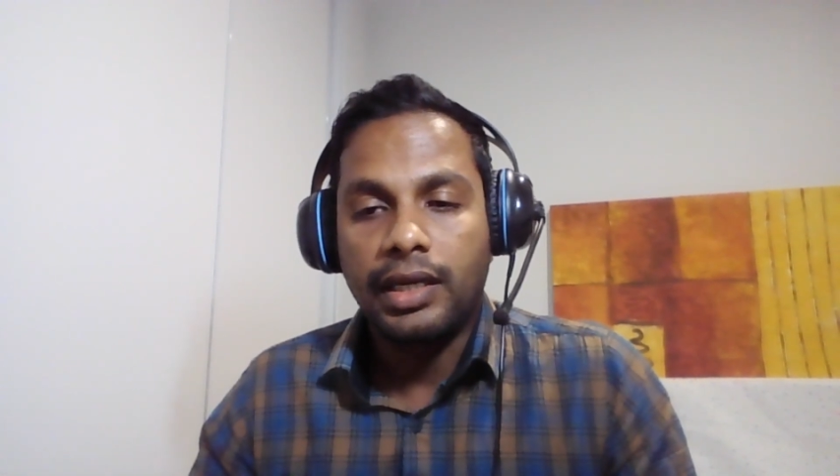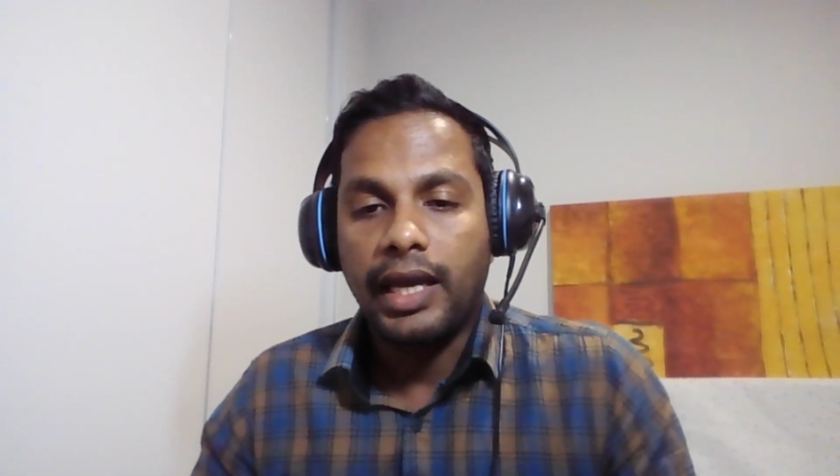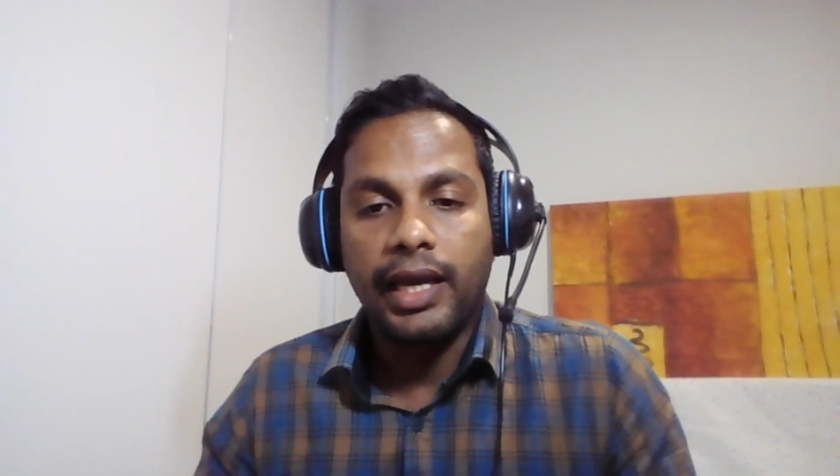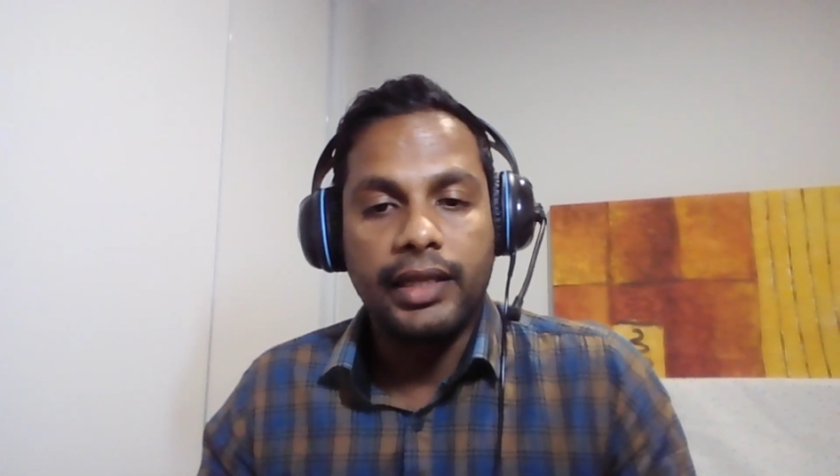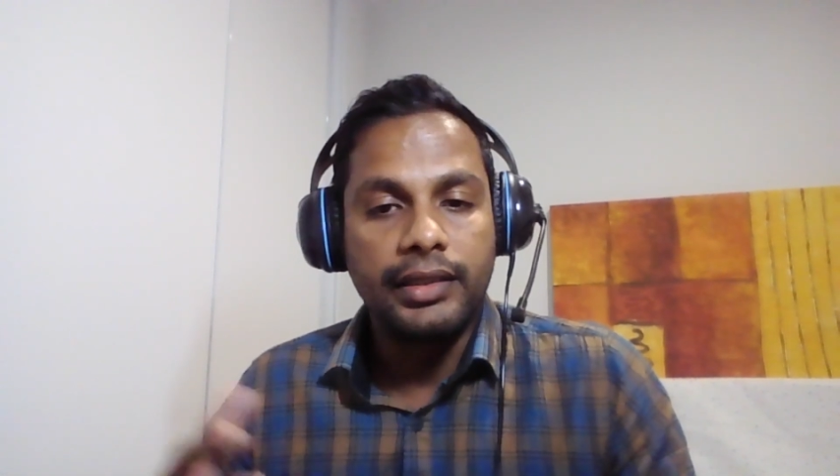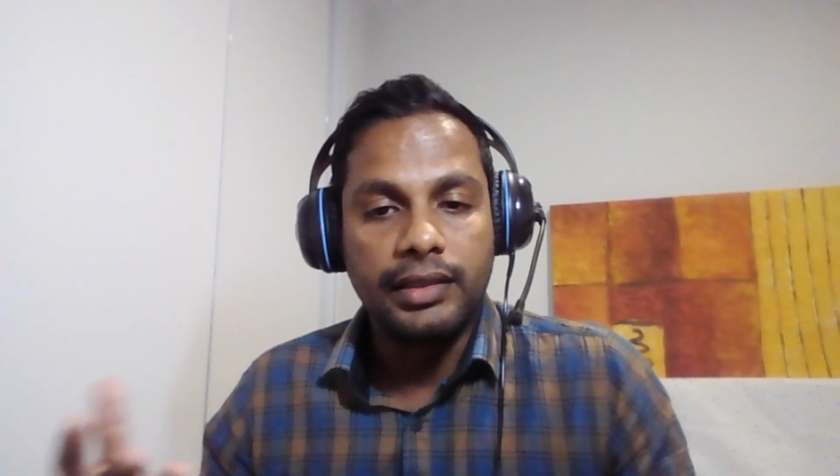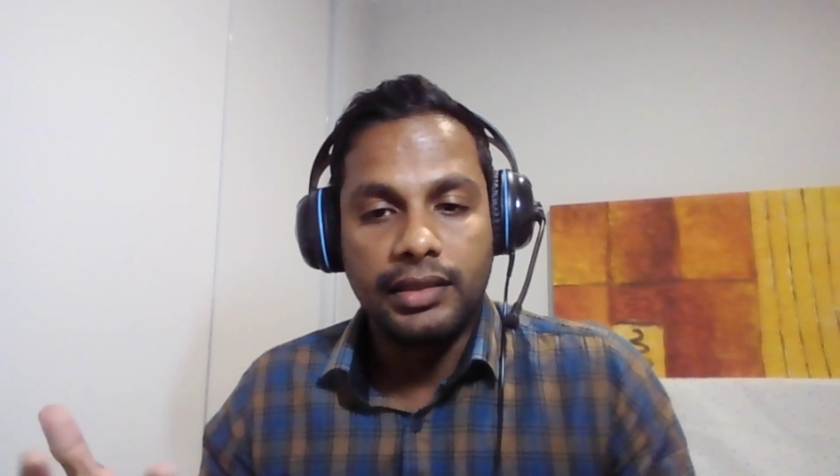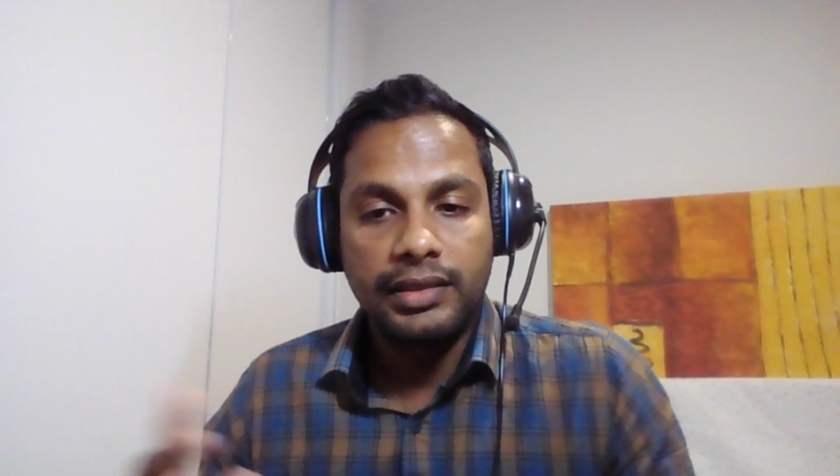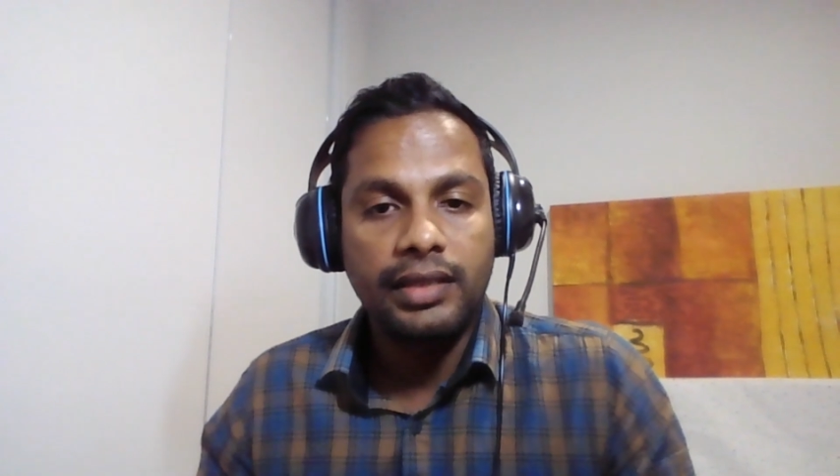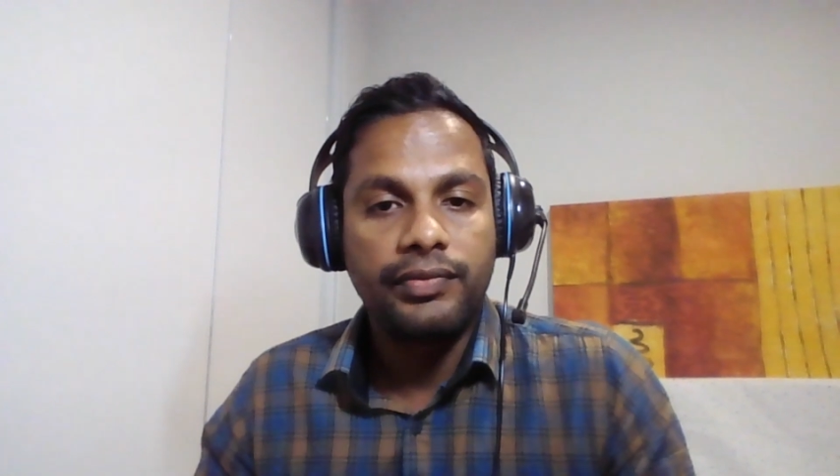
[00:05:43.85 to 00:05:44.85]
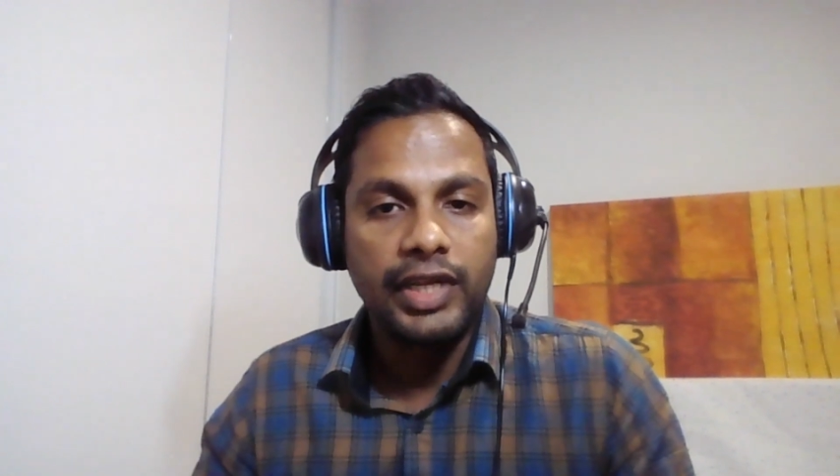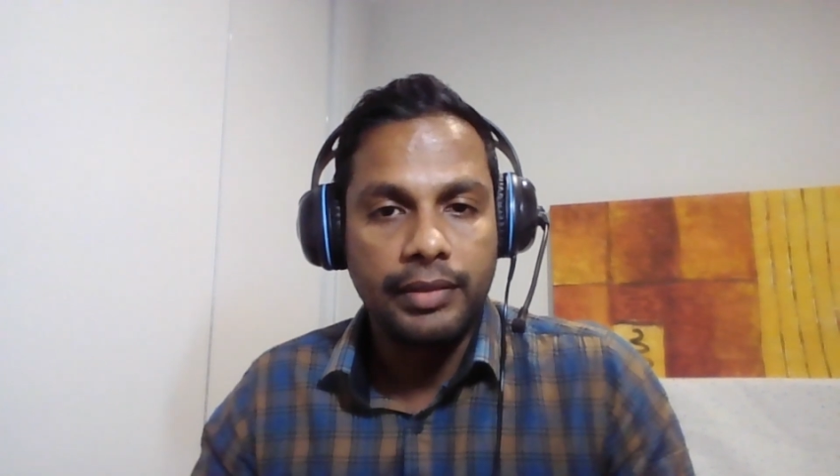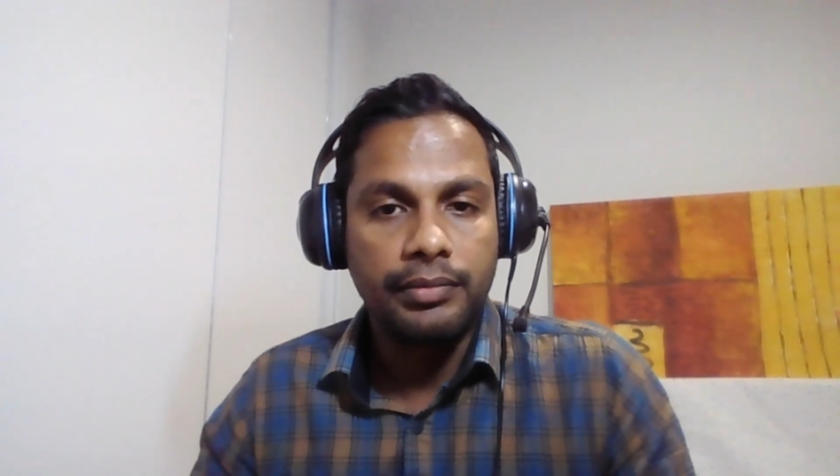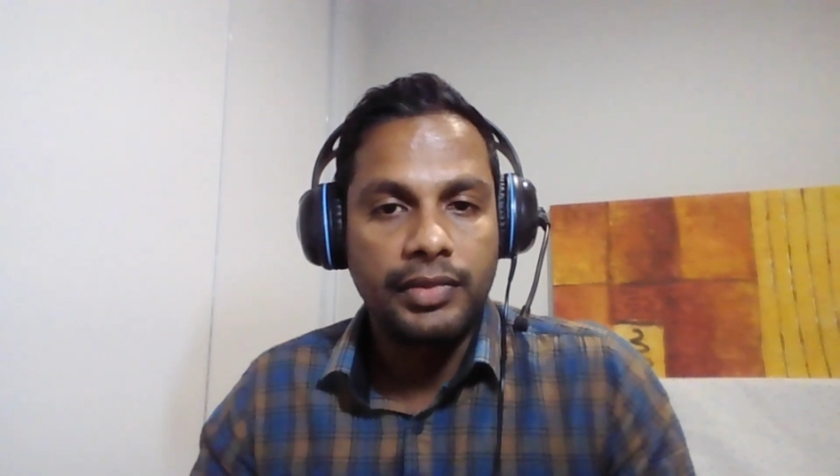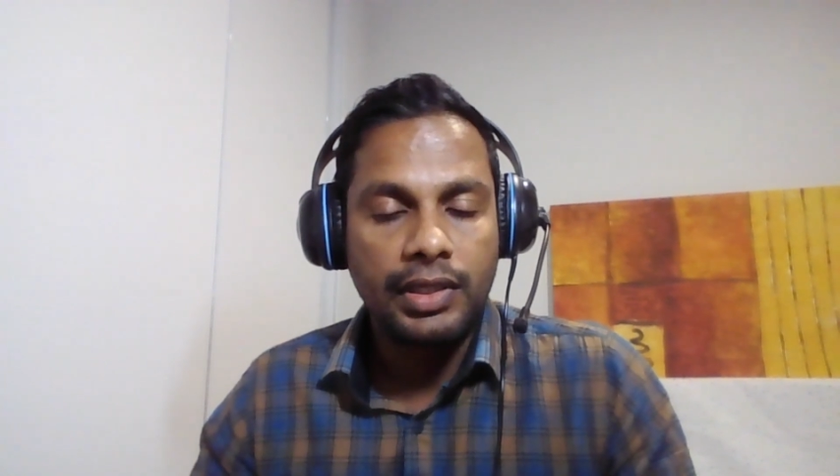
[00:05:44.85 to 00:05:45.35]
and thin film,